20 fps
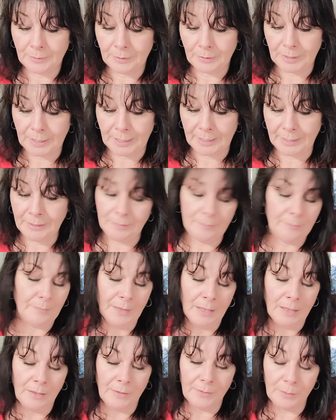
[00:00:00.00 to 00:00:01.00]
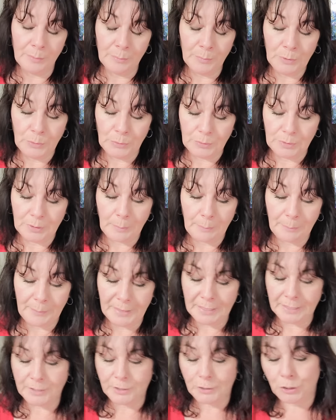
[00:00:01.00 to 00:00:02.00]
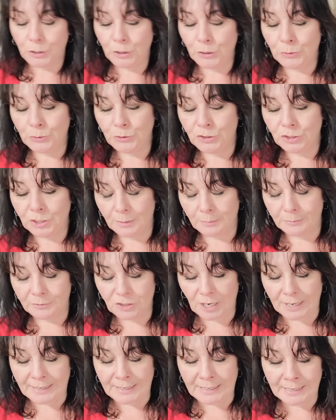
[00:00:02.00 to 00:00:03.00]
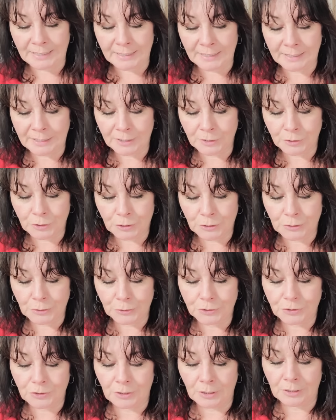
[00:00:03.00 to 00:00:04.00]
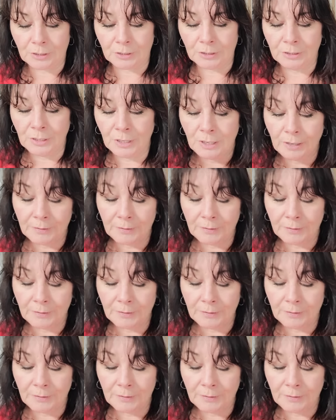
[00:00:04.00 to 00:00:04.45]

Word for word: Okay, the moon, big, huge, gigantic internal struggle.